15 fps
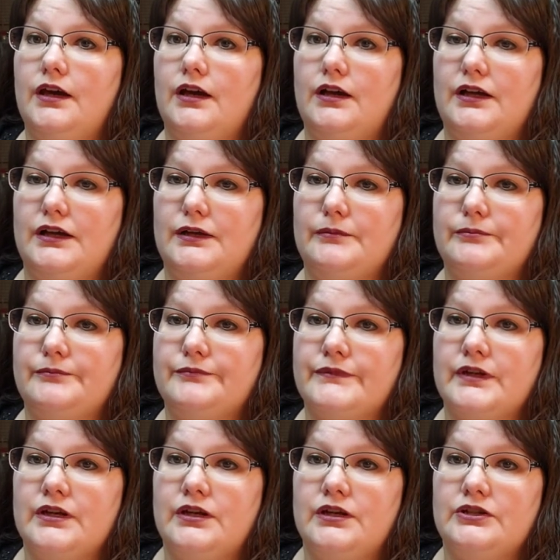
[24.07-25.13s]
Um,
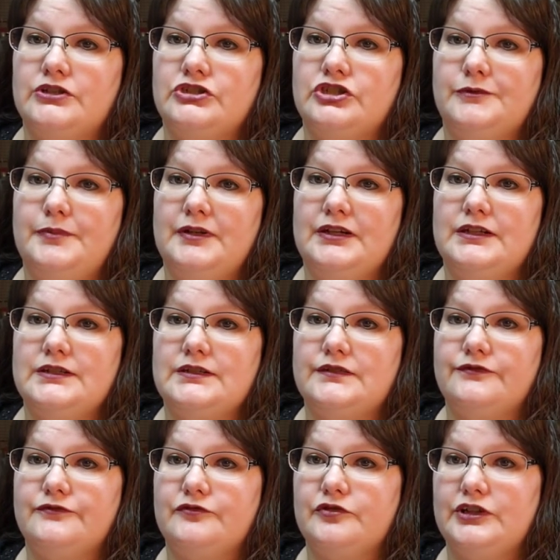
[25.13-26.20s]
shipping is
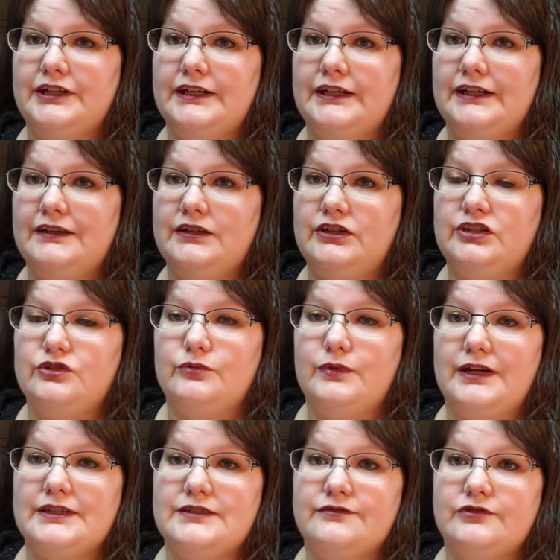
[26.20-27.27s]
free in the
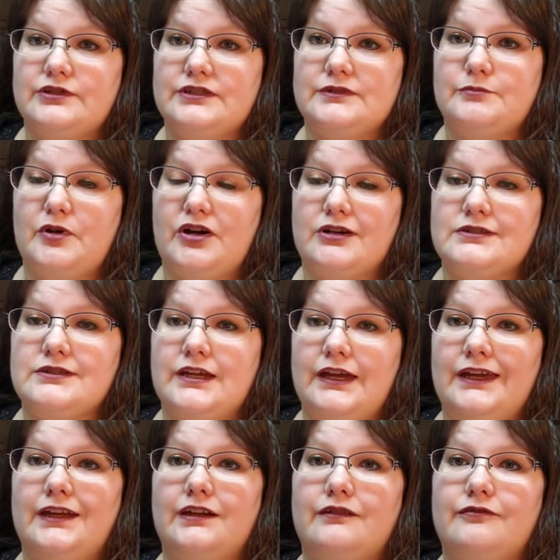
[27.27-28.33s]
US for this box
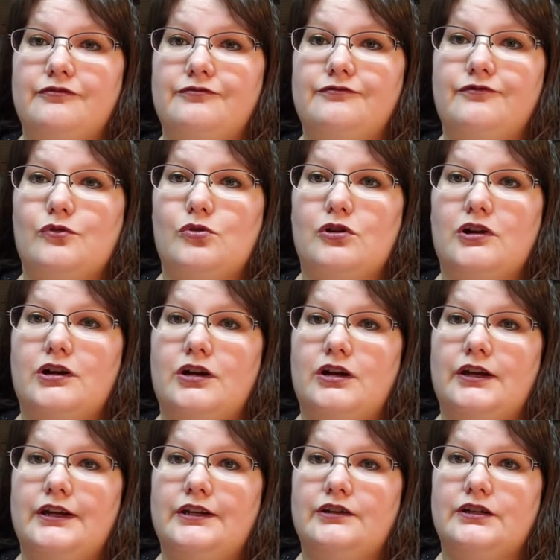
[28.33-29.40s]
and for
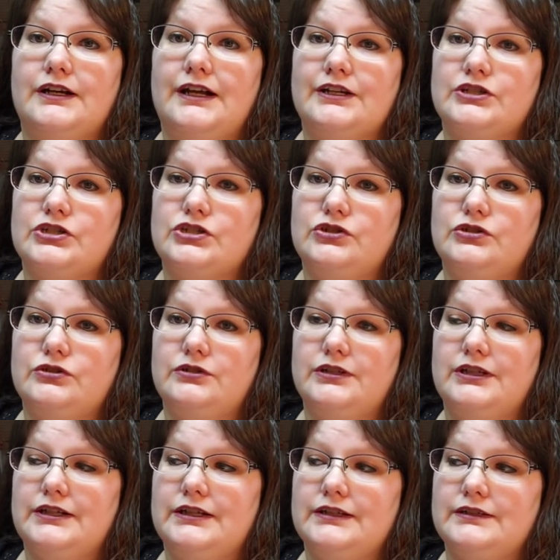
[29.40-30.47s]
international,
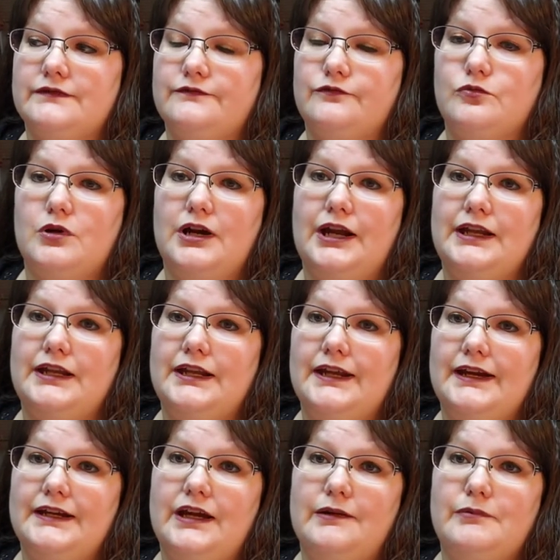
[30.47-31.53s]
it is $4.99,
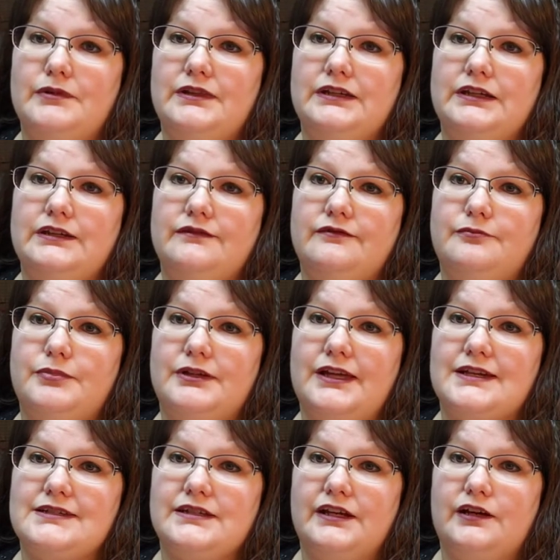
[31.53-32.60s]
I believe. But
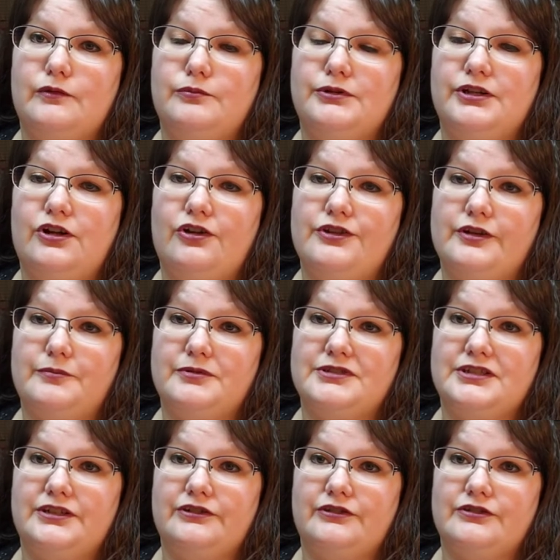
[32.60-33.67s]
like I say, I'll put all the
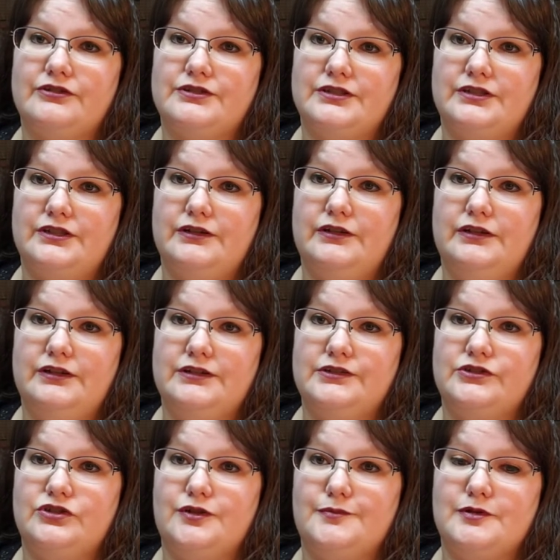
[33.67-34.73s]
particulars in the
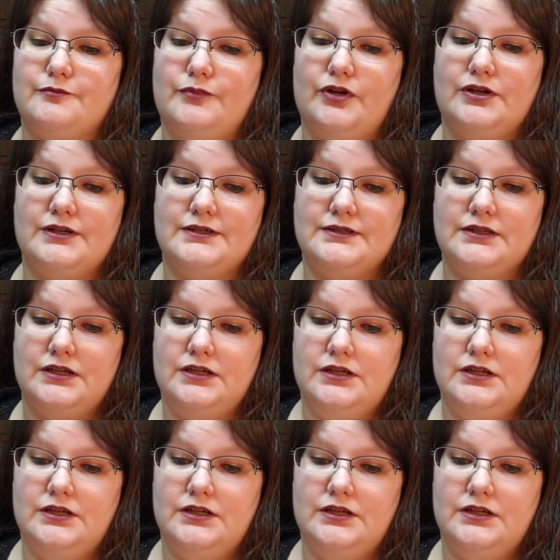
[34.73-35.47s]
description box.